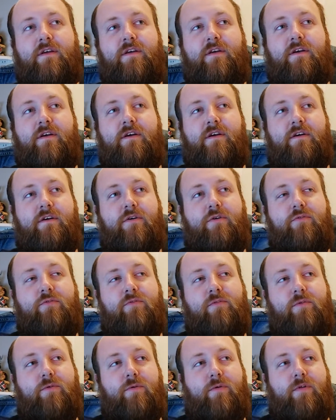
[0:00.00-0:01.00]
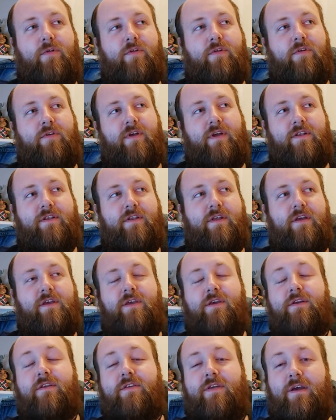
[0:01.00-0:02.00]
overalls, and you
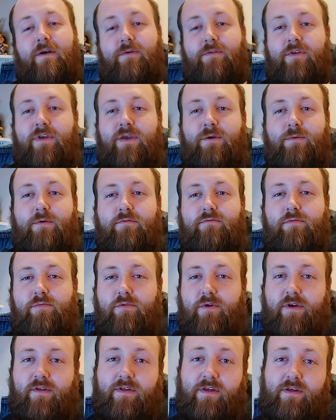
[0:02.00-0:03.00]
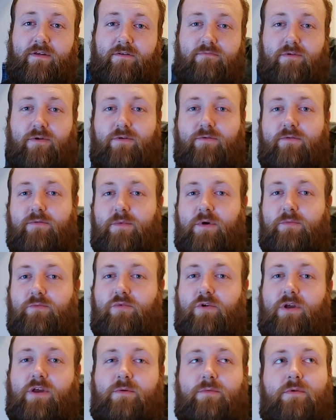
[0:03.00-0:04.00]
could tell that he was reprising his role from
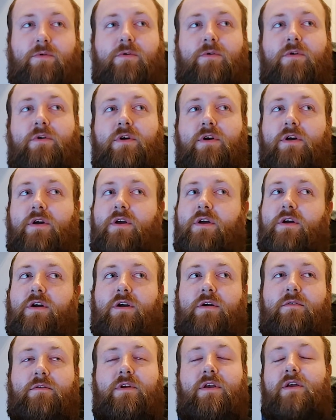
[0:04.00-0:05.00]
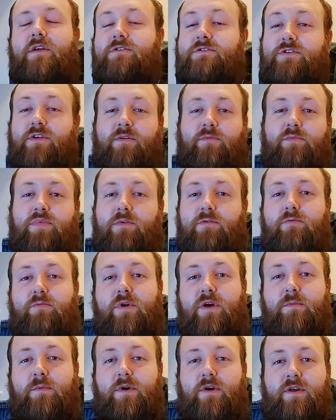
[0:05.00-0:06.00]
Unbreakable, it just blew
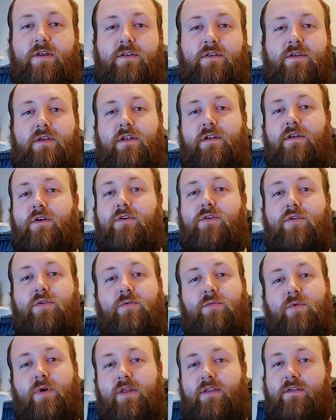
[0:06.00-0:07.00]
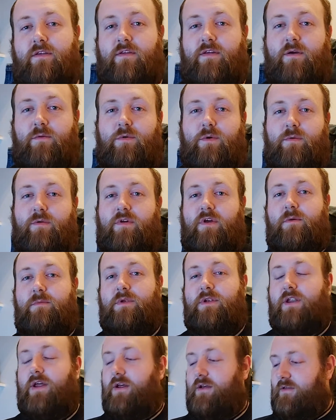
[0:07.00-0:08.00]
my mind, and I couldn't wait to see what was
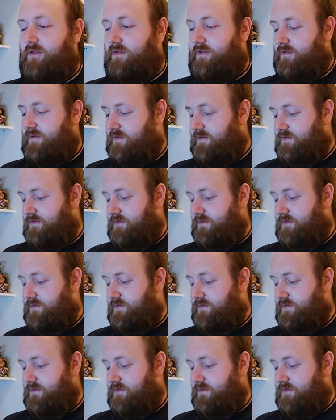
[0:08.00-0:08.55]
coming next.